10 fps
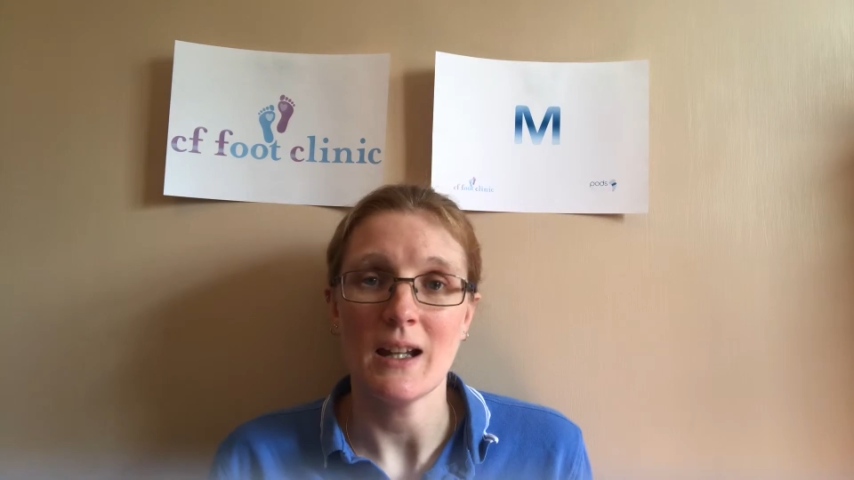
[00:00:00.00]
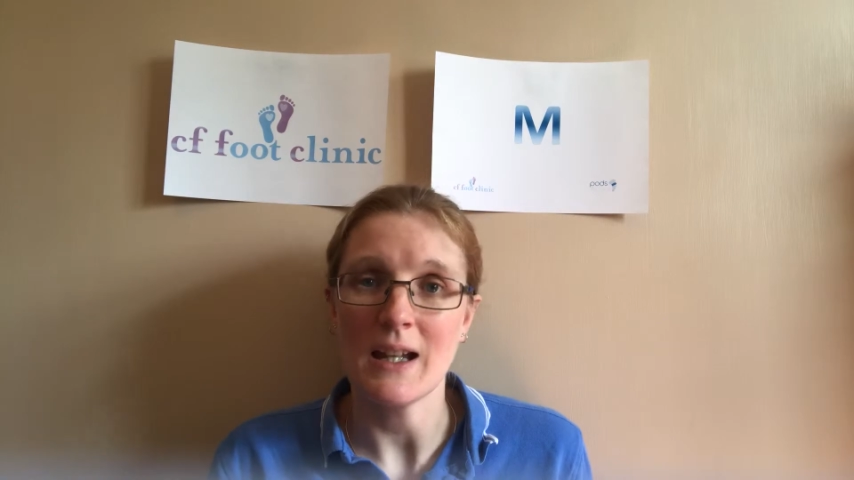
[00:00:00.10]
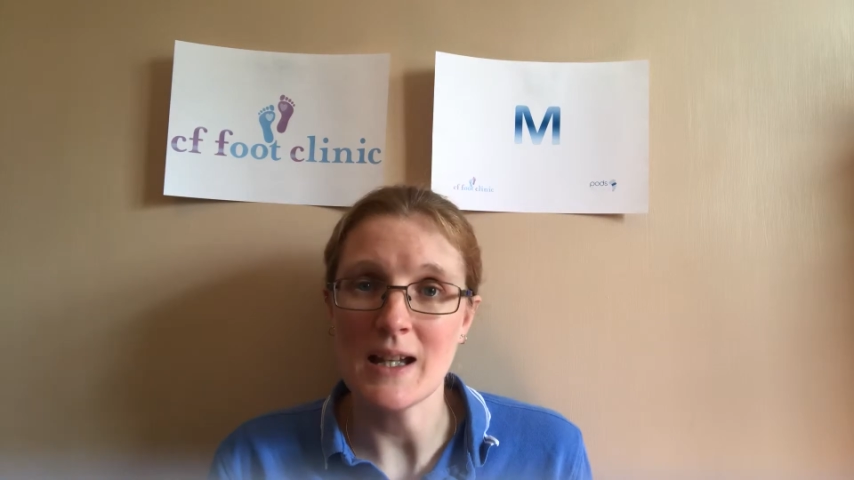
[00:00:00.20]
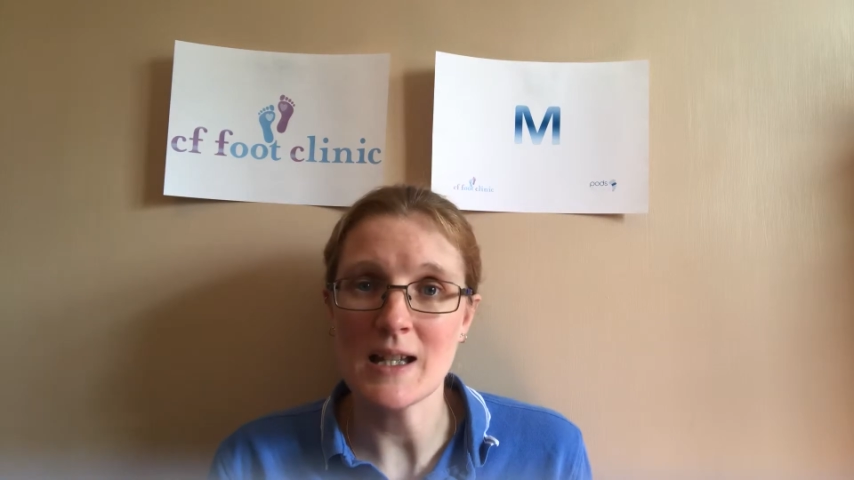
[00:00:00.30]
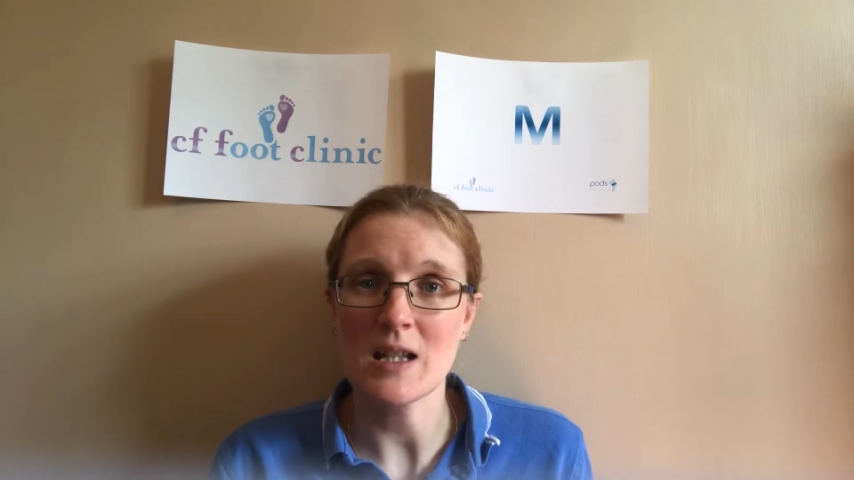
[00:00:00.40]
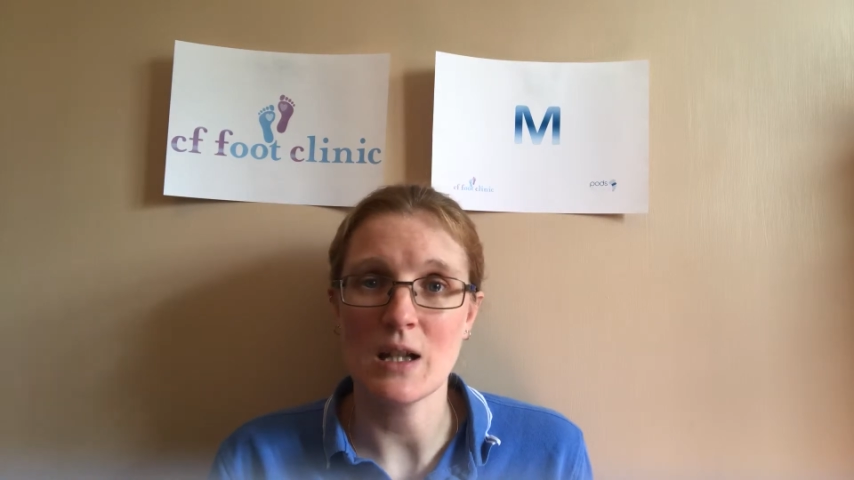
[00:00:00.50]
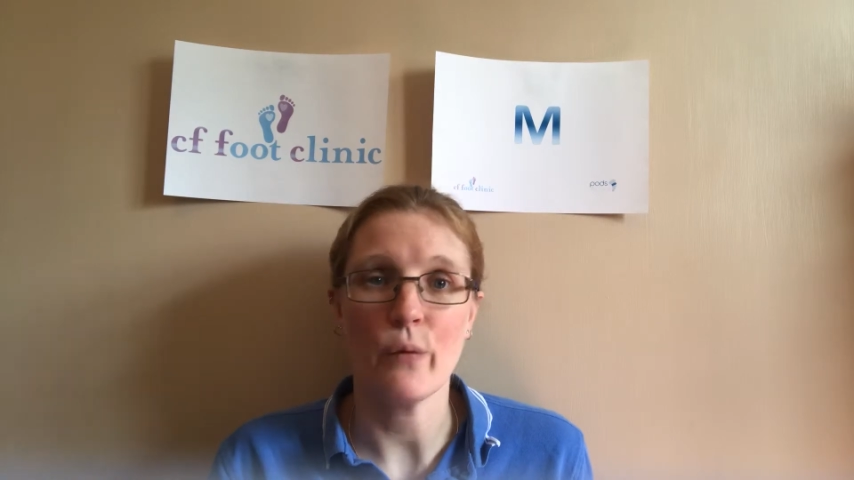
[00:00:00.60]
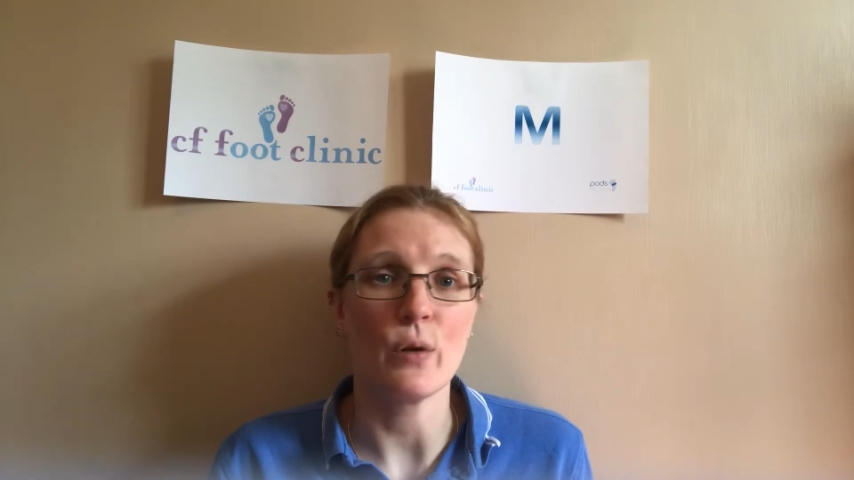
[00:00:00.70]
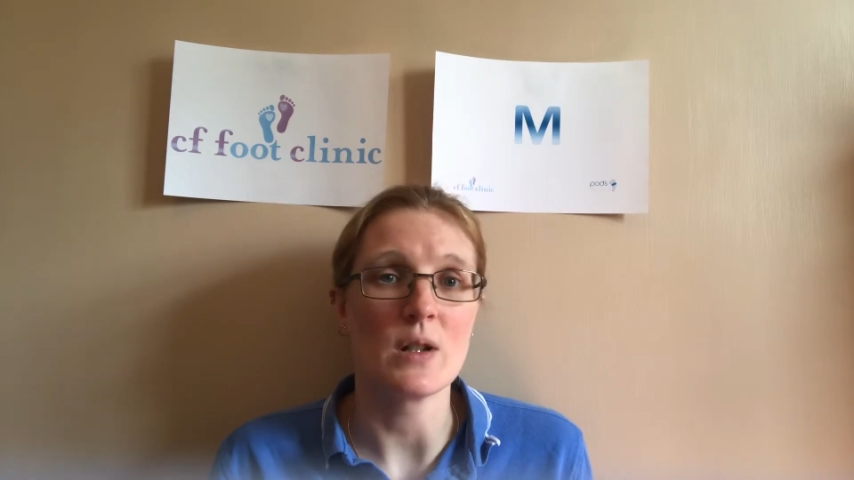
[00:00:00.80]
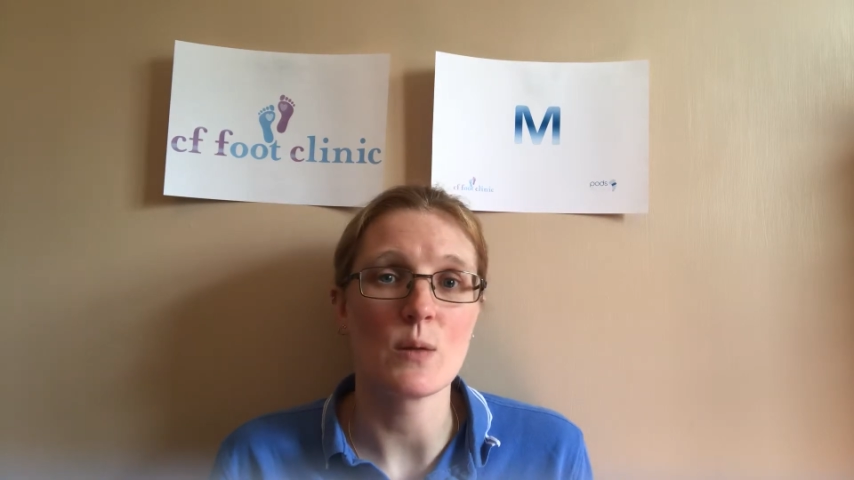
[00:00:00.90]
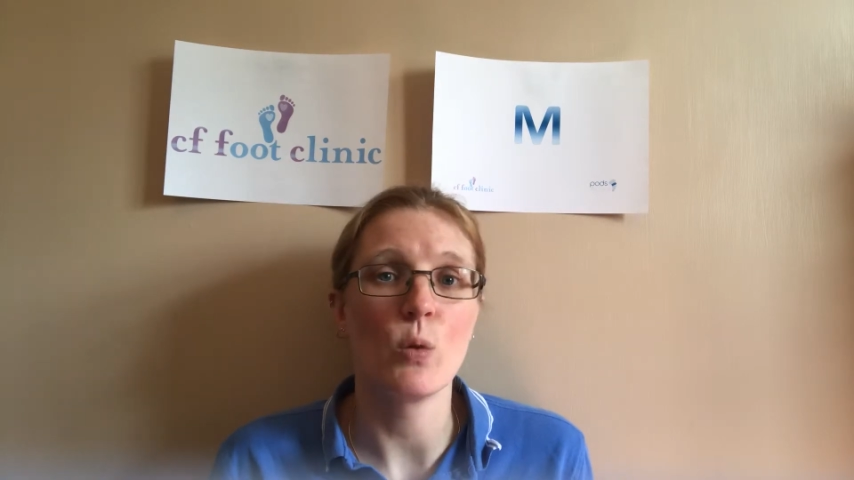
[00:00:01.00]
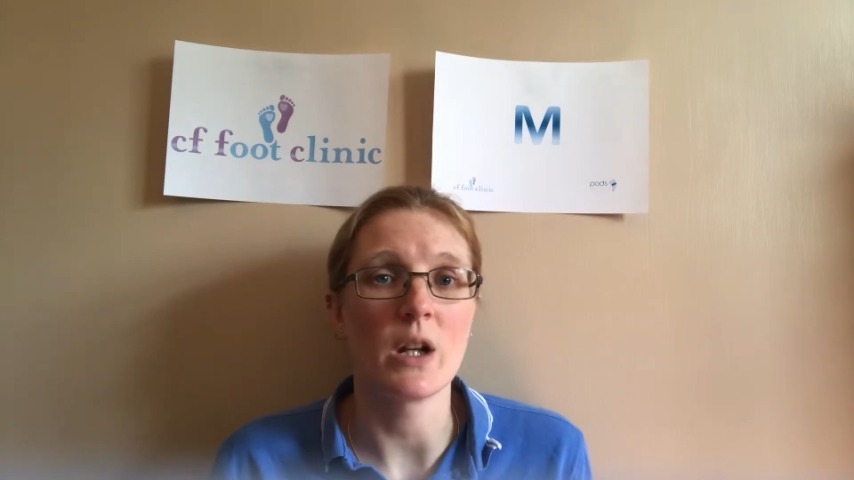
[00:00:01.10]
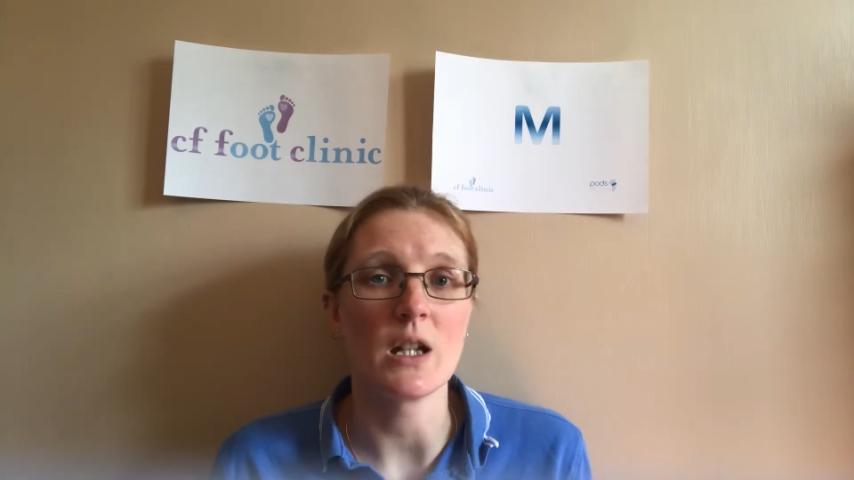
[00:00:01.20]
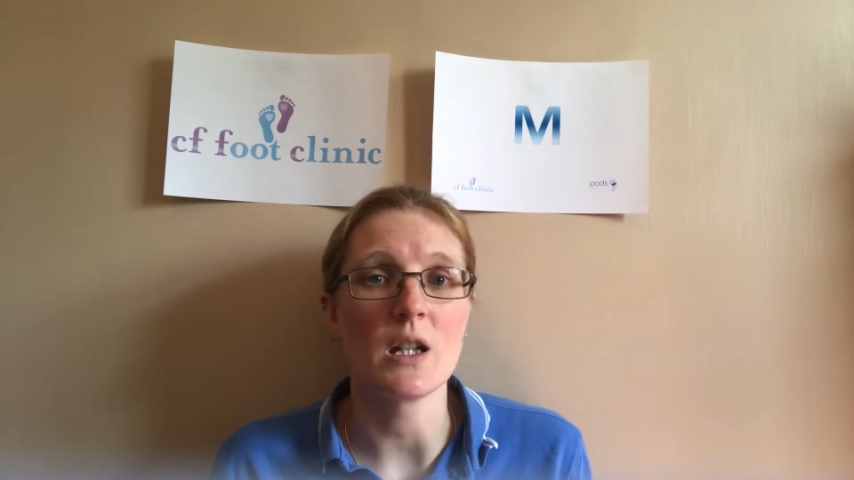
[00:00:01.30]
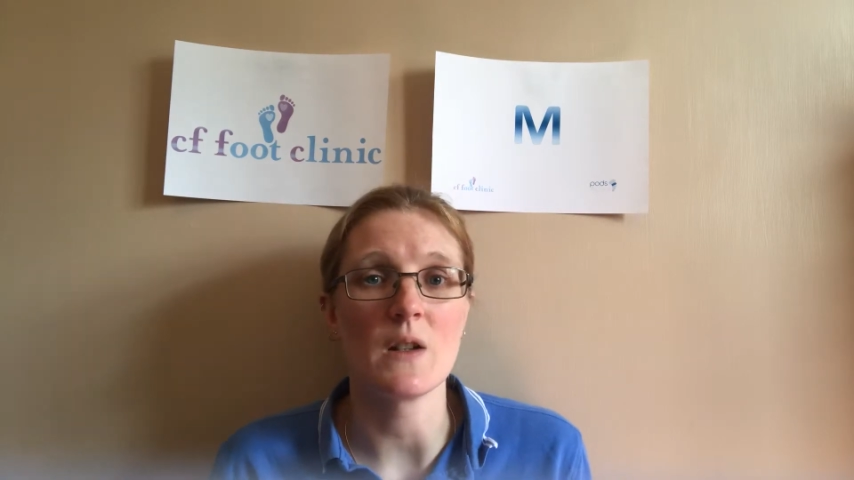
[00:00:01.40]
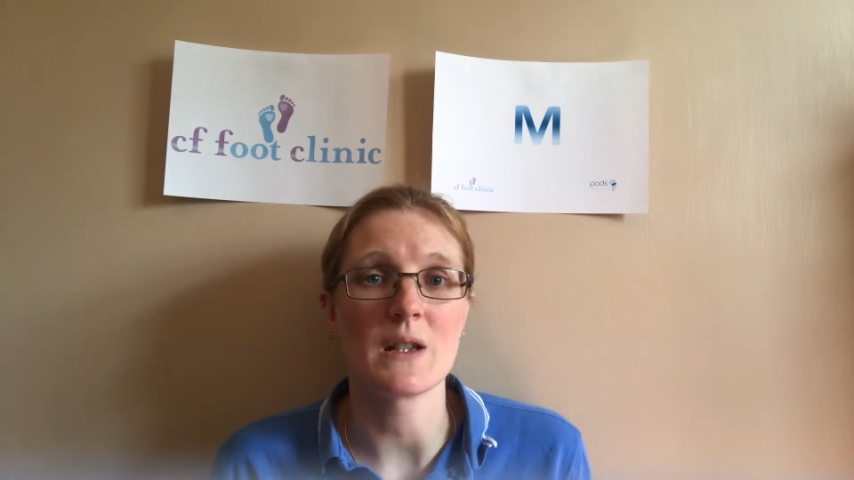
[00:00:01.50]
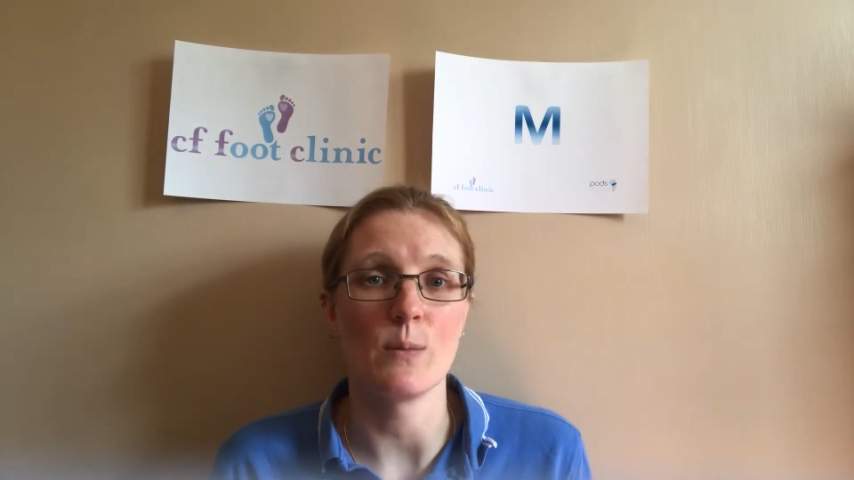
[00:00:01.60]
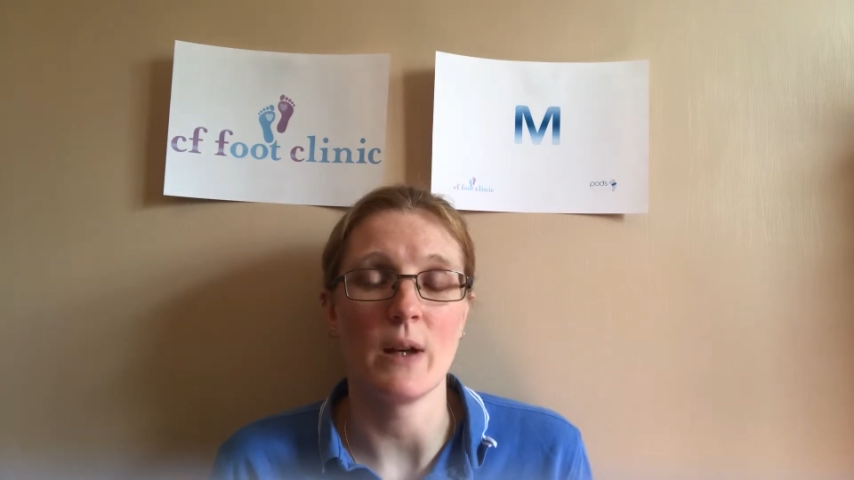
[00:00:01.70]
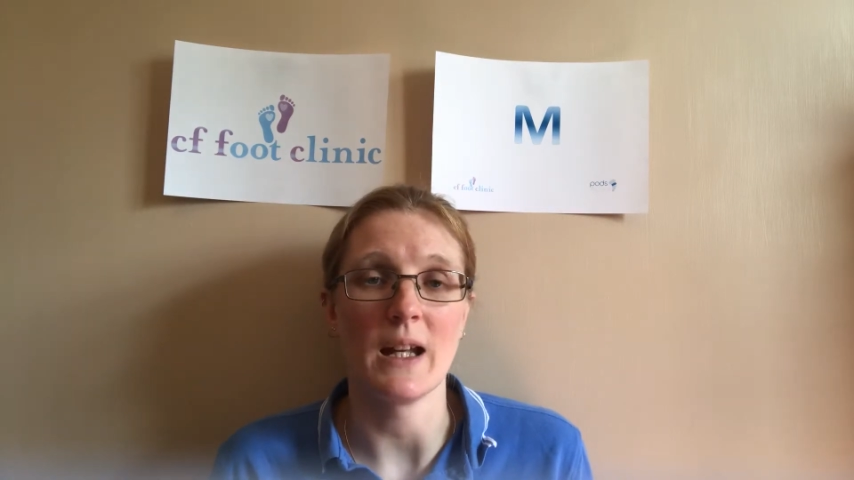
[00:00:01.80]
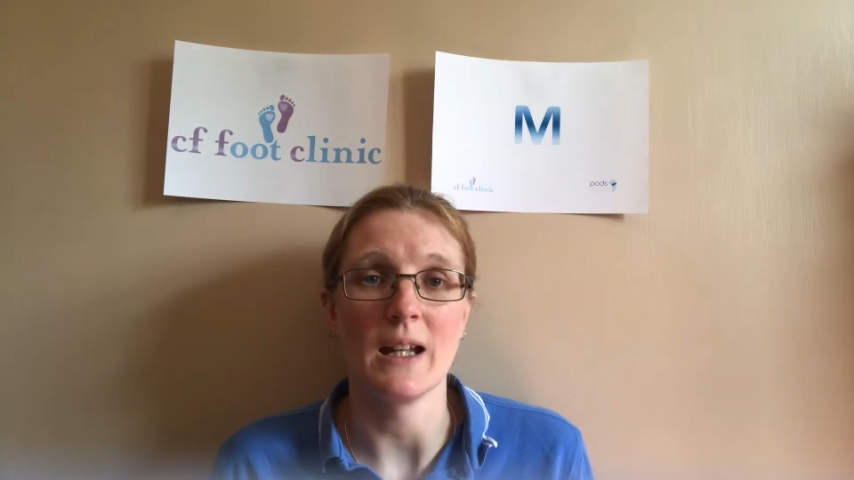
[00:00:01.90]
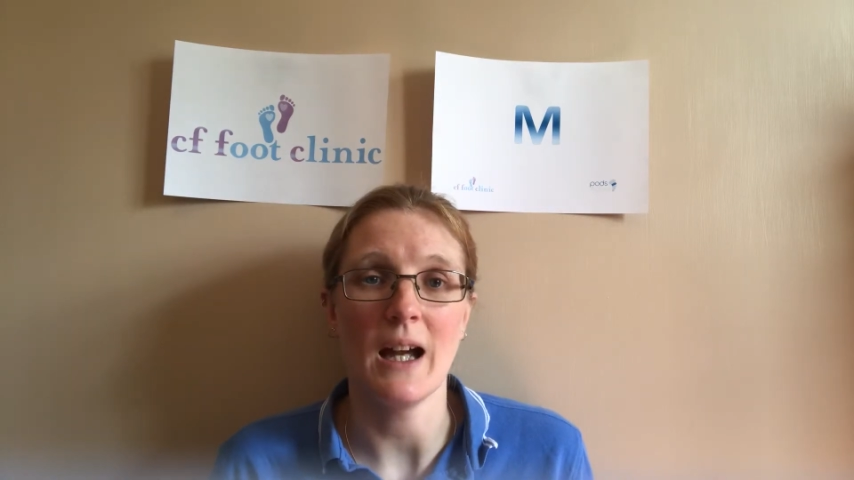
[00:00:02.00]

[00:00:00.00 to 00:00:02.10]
Is it different to what it used to be?